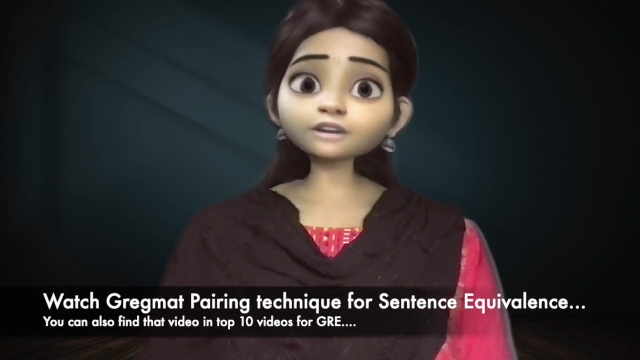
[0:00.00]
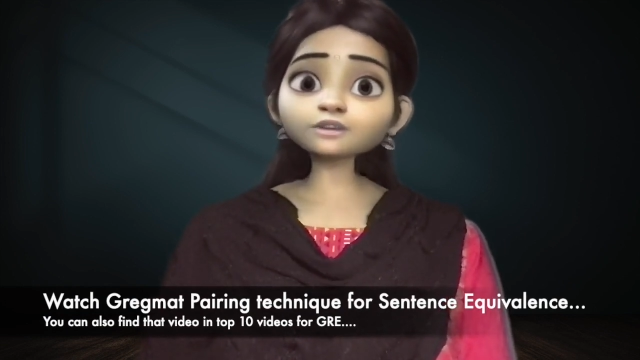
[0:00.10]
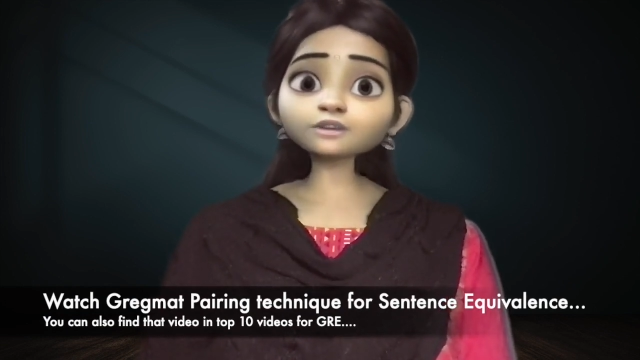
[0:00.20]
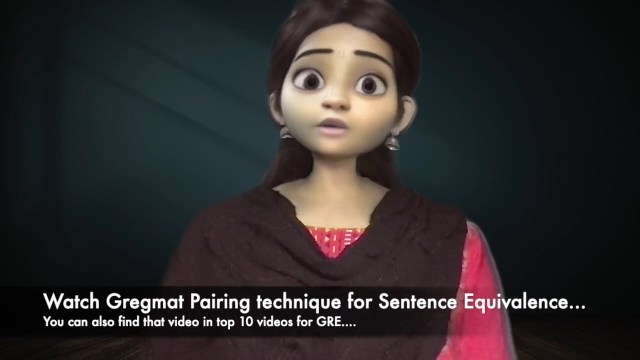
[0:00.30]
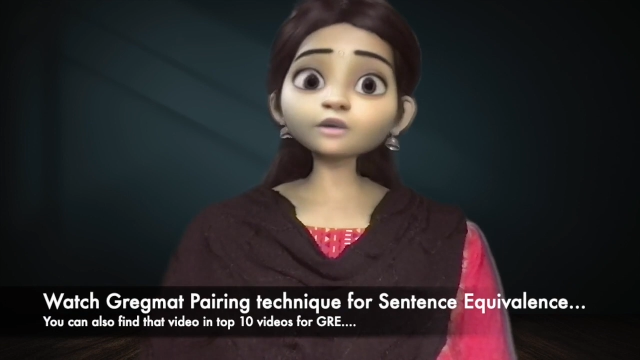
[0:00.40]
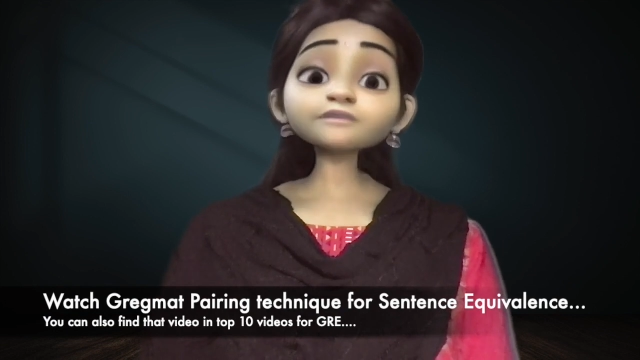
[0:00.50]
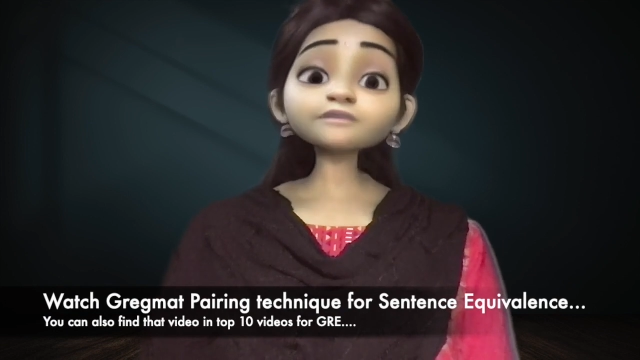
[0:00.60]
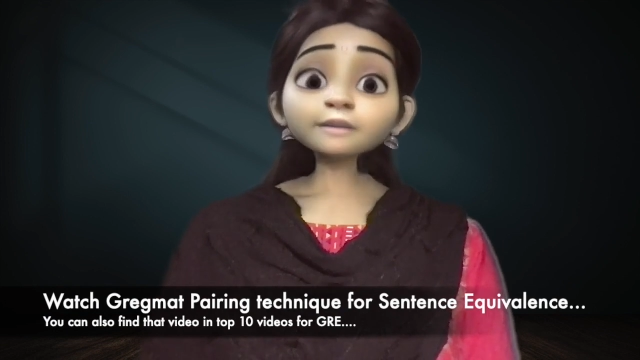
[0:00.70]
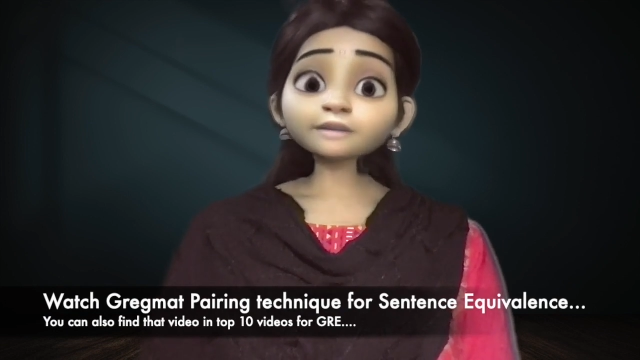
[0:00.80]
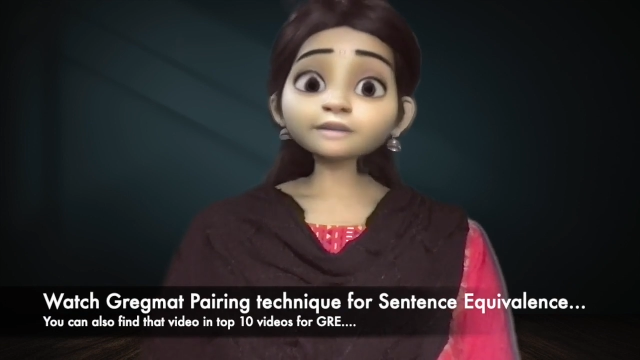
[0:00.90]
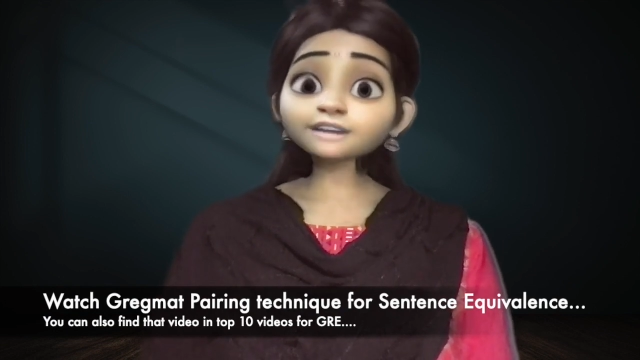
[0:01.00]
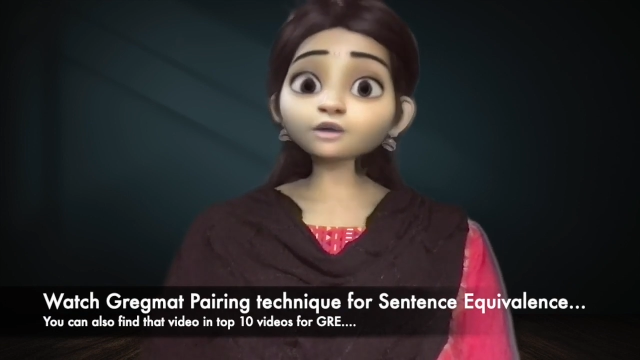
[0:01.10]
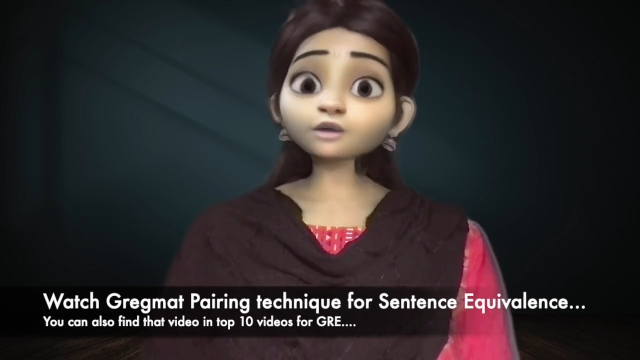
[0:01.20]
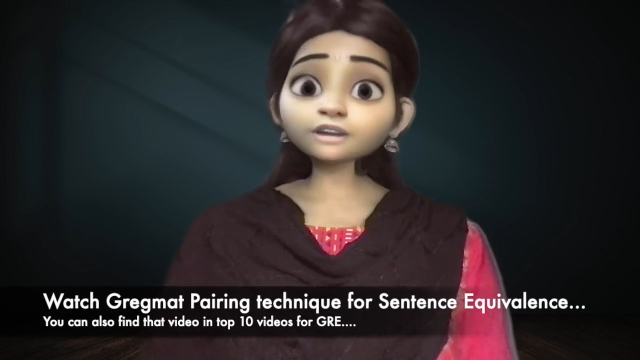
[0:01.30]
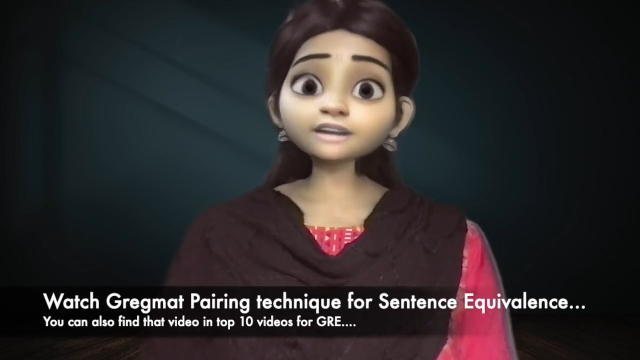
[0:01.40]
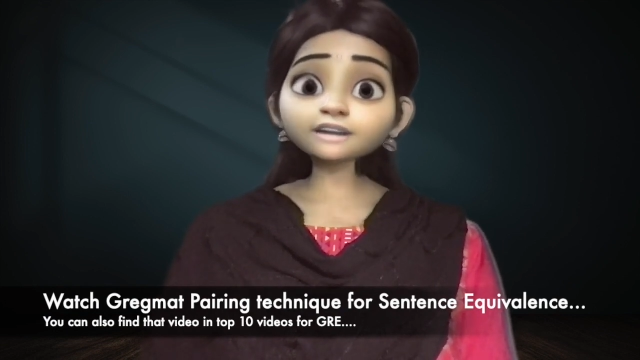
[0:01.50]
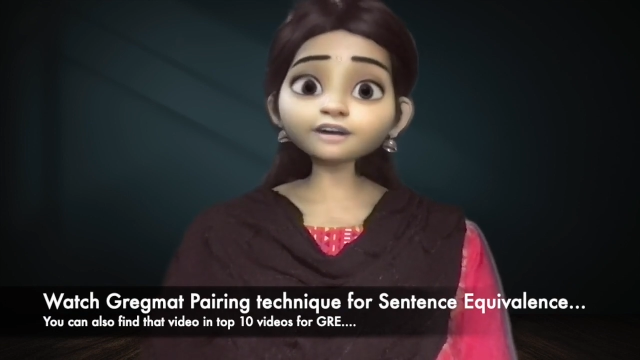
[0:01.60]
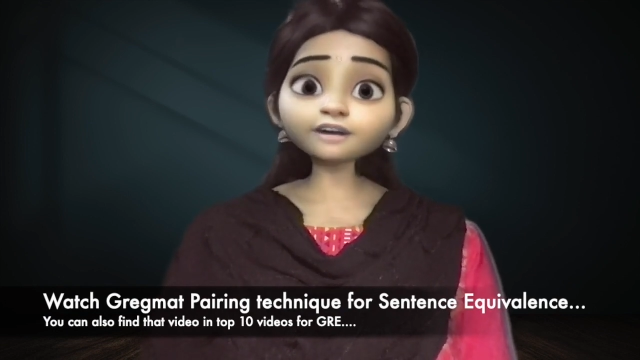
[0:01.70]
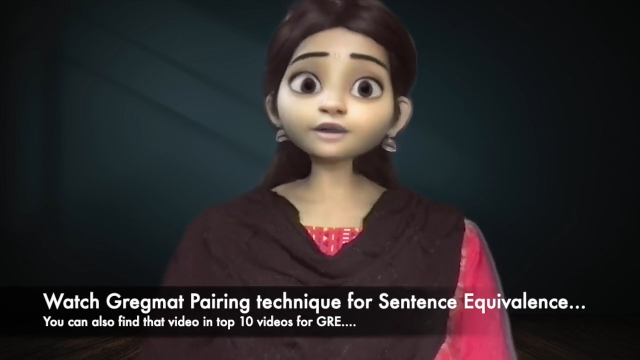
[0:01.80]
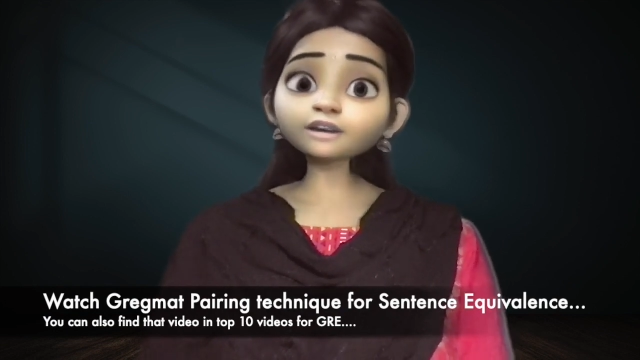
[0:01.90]
so must watch that
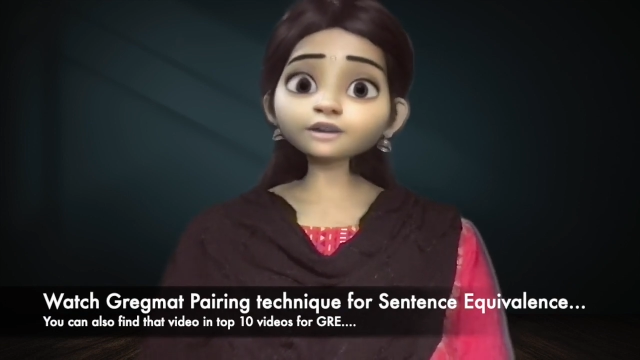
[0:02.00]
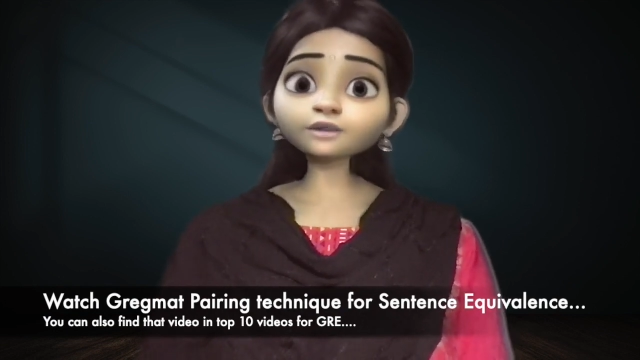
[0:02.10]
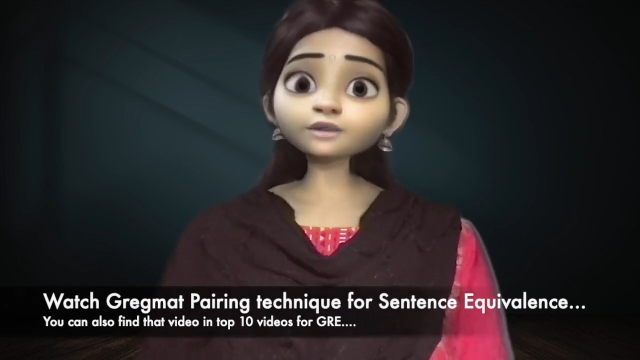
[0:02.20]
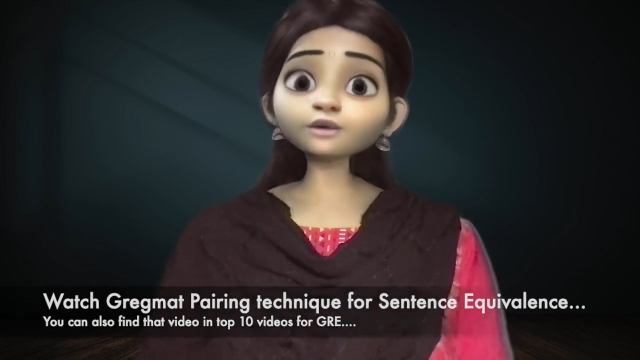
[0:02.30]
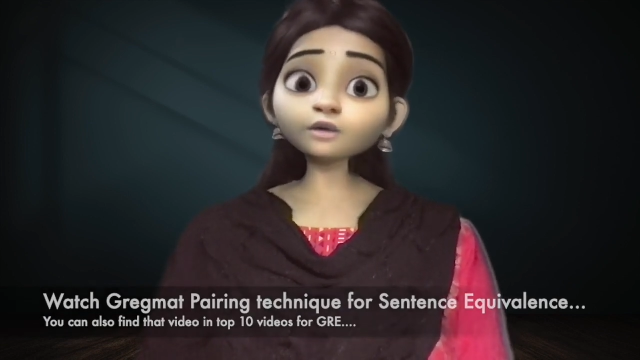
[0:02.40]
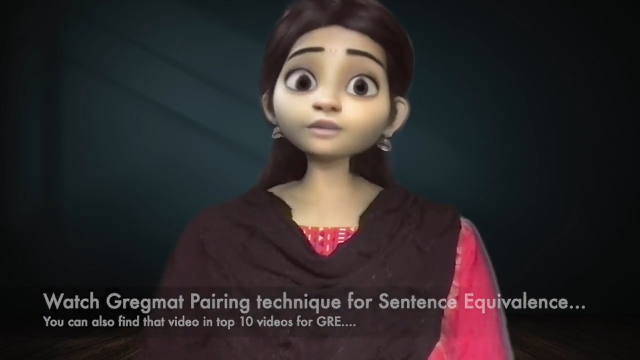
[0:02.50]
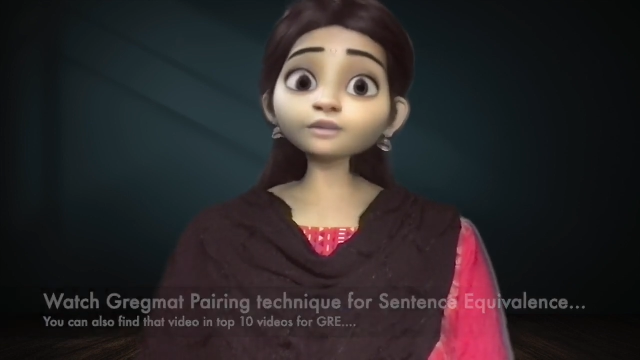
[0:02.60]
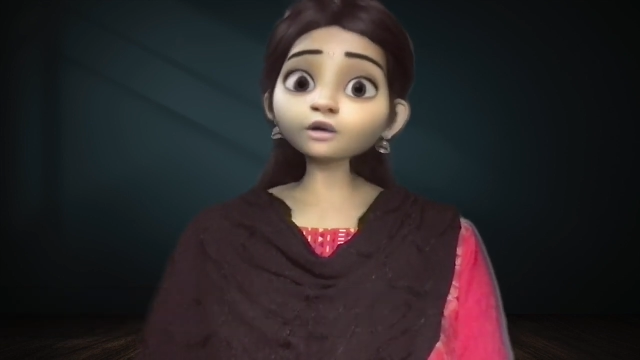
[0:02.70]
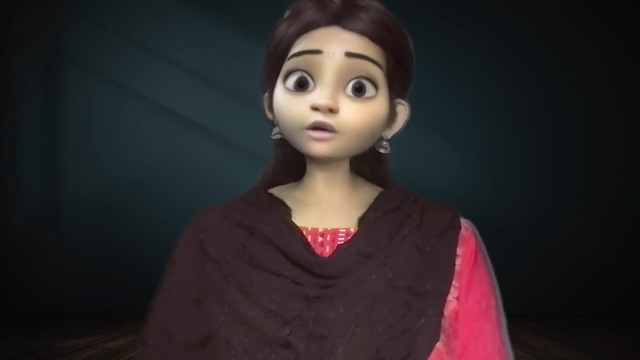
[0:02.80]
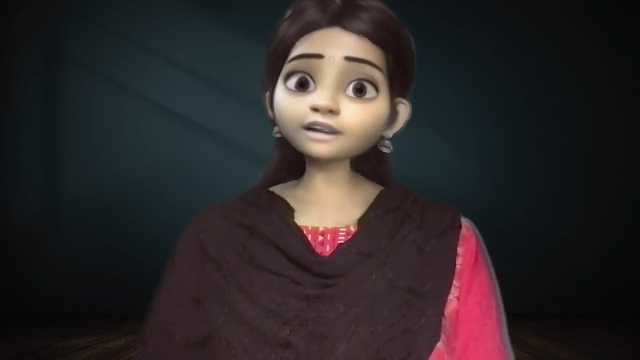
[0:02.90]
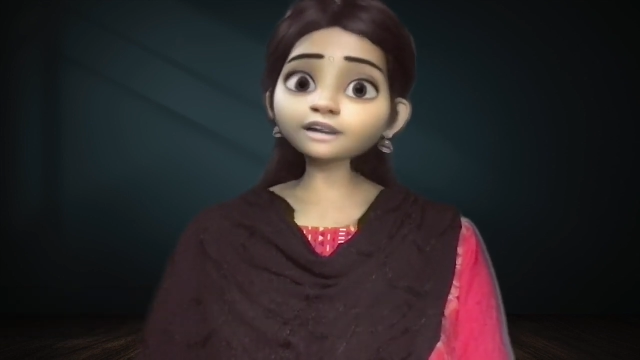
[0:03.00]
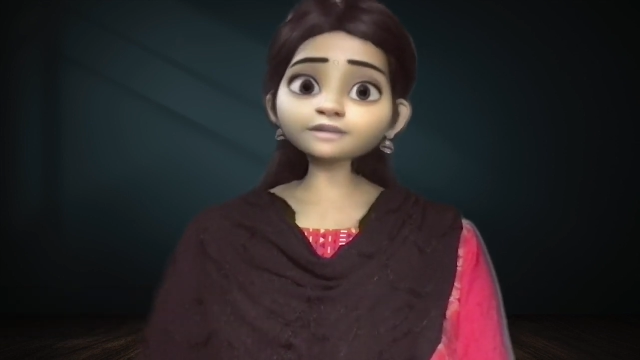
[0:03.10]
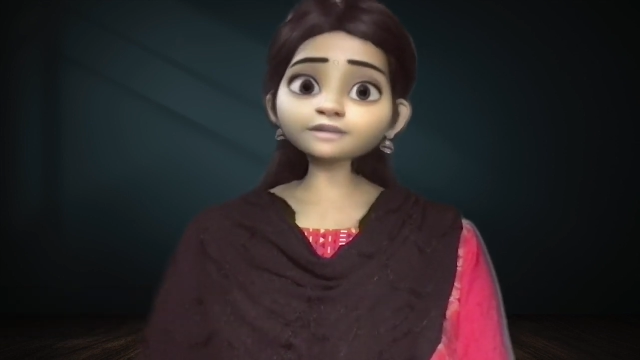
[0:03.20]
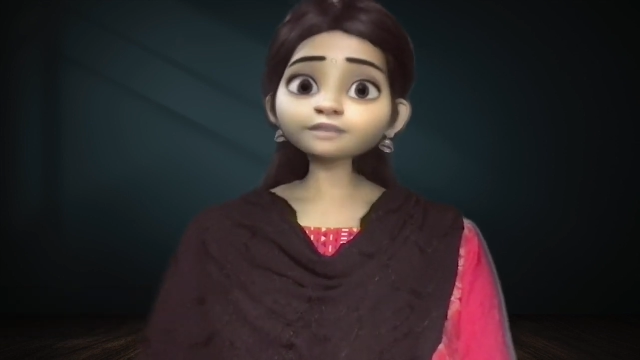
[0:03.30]
video to know more tips.